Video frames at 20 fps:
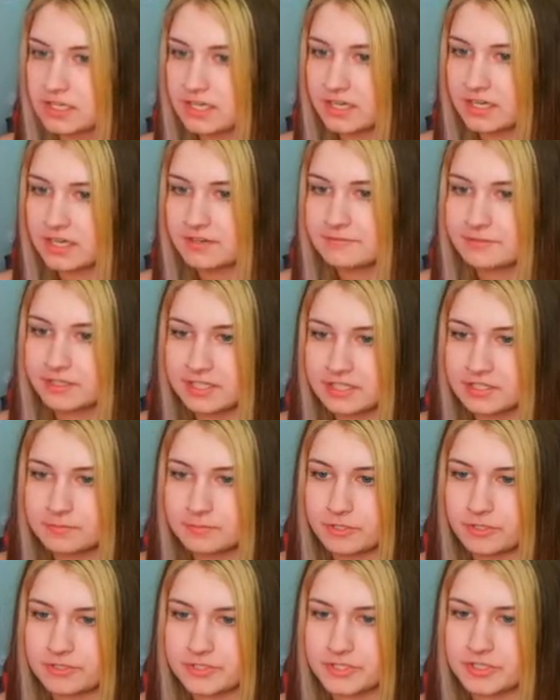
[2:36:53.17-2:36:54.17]
I feel like the
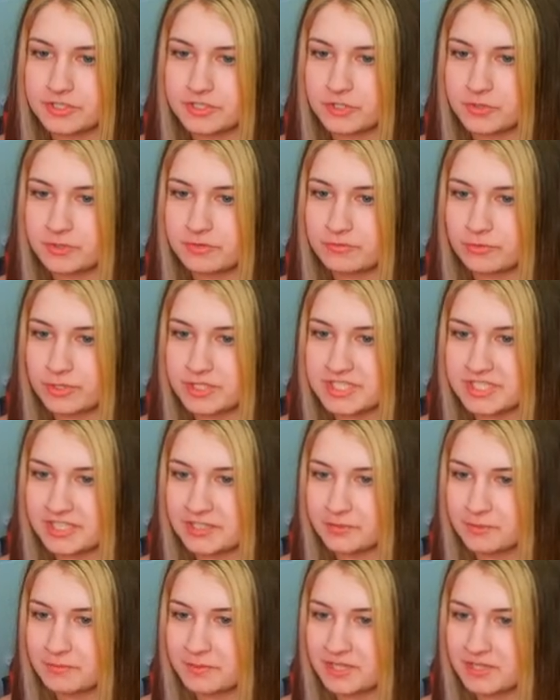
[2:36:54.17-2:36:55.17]
person who would voice Link
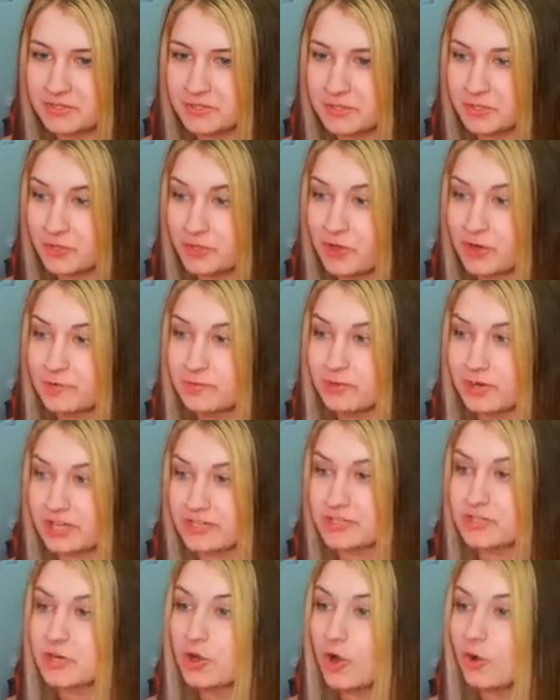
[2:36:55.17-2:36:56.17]
would be under a lot of
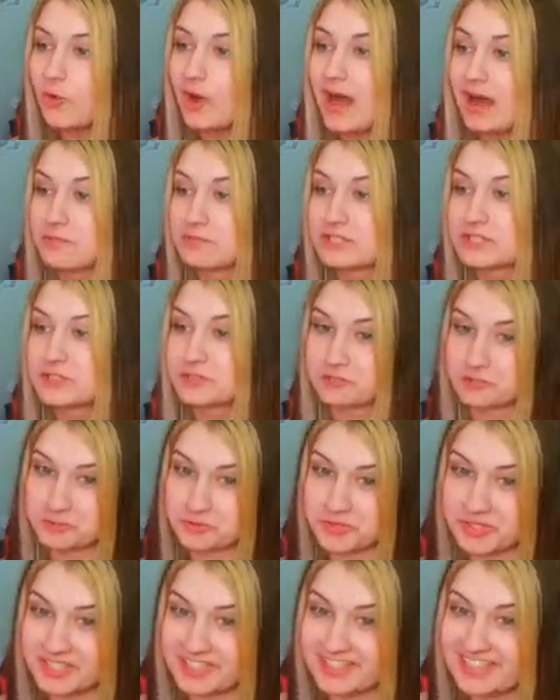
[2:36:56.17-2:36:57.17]
pressure. Oh,
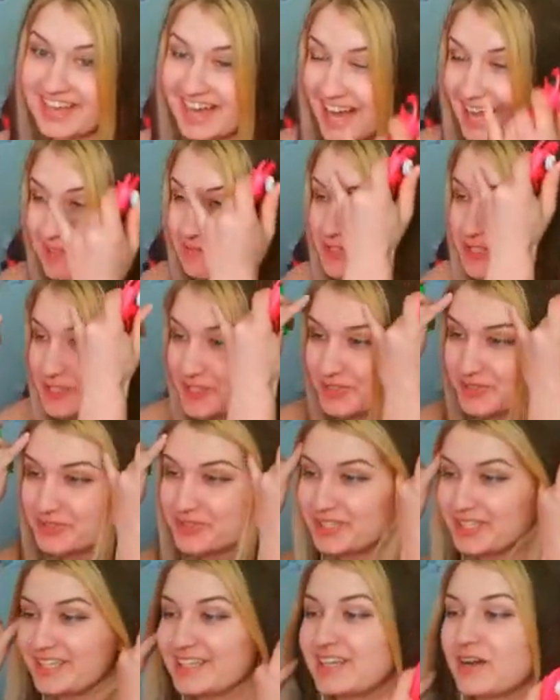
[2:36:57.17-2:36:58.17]
absolutely.
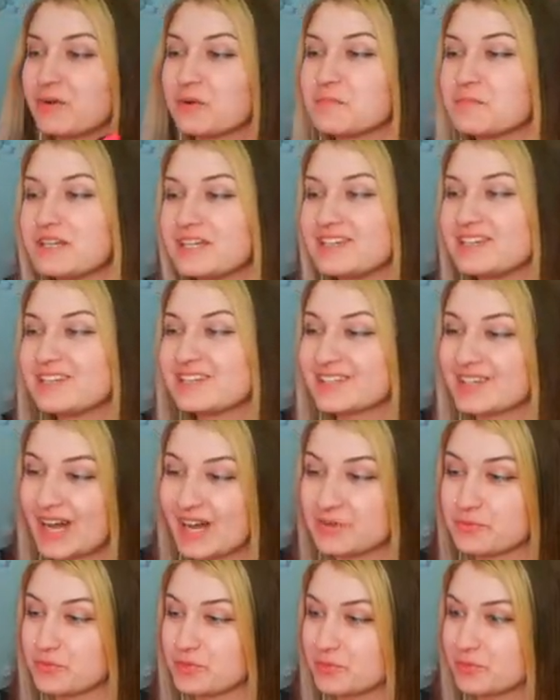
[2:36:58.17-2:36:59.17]
Absolutely. That would be... I
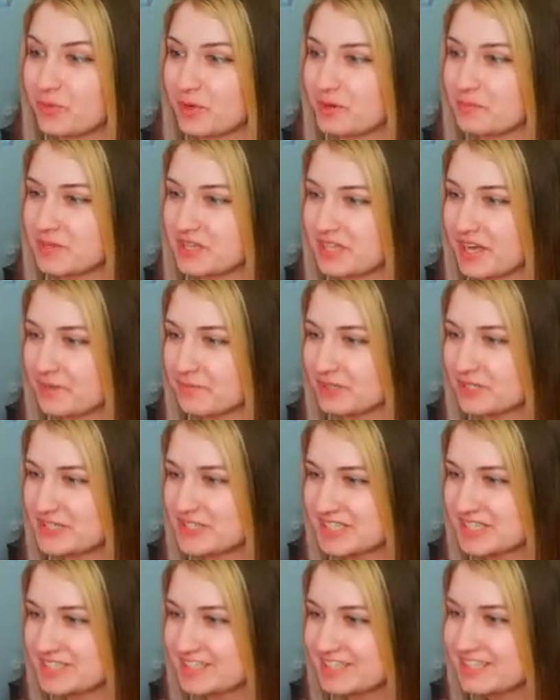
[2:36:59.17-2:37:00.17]
wouldn't want to be that
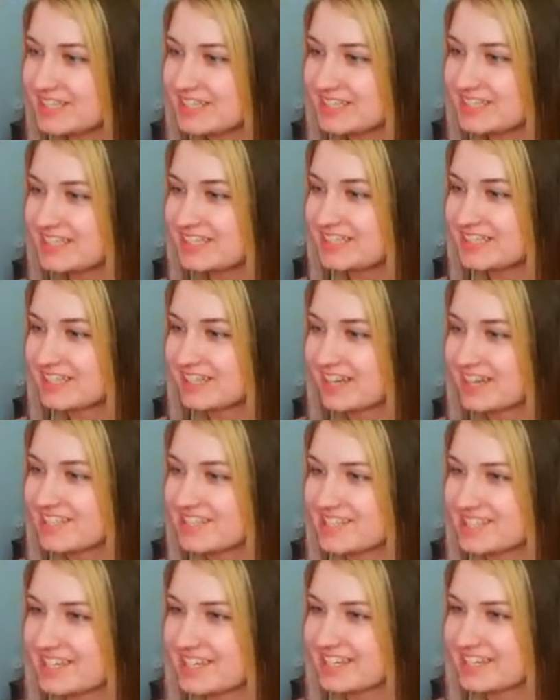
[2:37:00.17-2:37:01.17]
person.
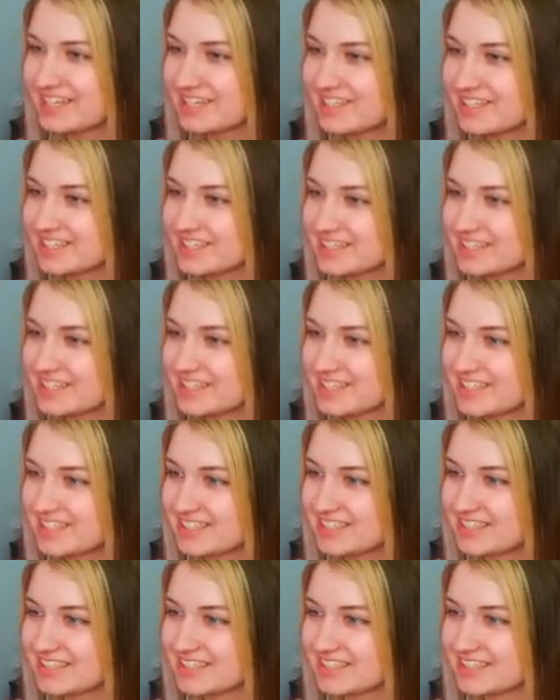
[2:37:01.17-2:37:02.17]
Because, uh...
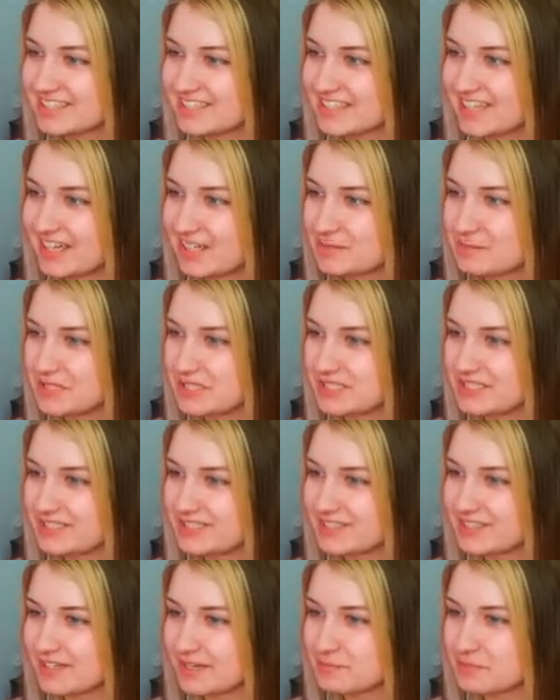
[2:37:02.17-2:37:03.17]
I'd
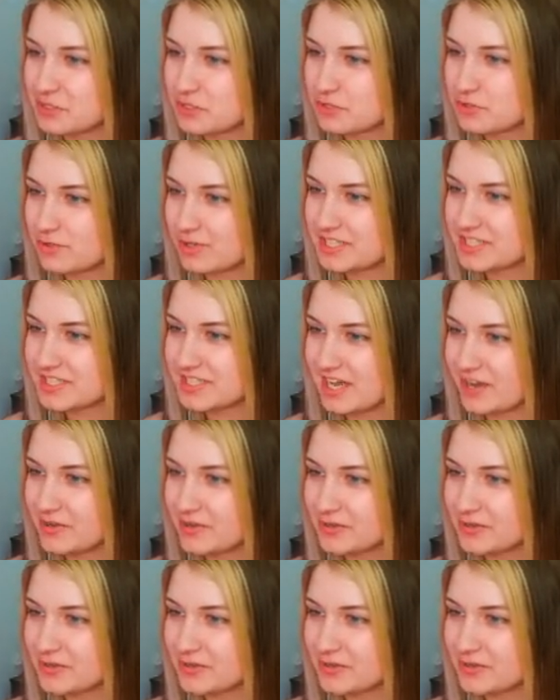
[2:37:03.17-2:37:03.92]
be I'd be stressed out